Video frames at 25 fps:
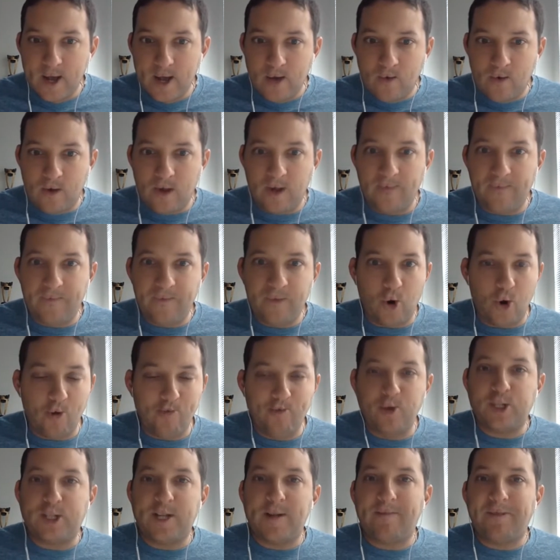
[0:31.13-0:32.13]
well,
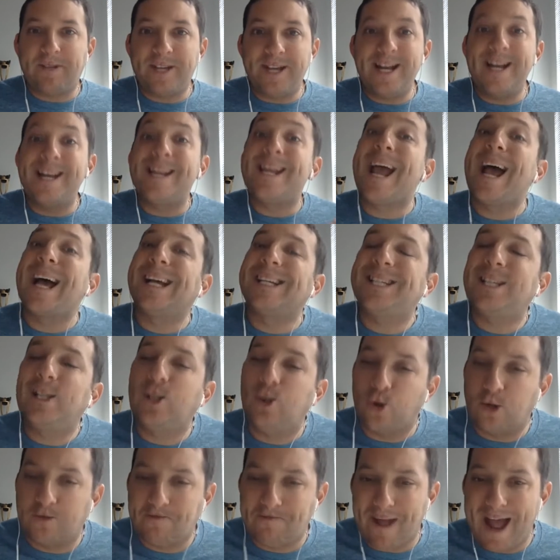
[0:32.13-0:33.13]
Herbert stepped in and he hasn't
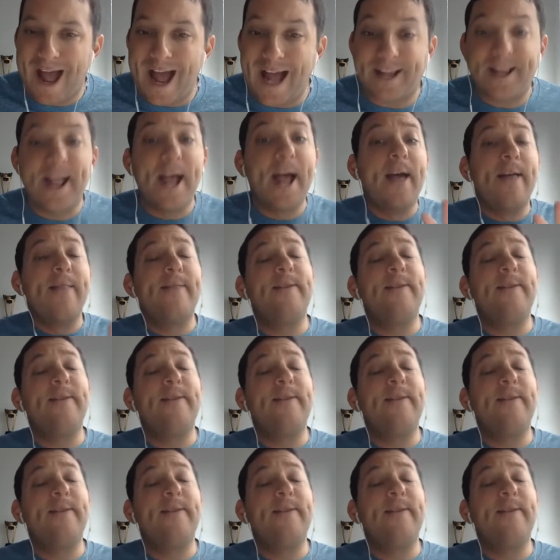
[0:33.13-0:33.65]
looked back.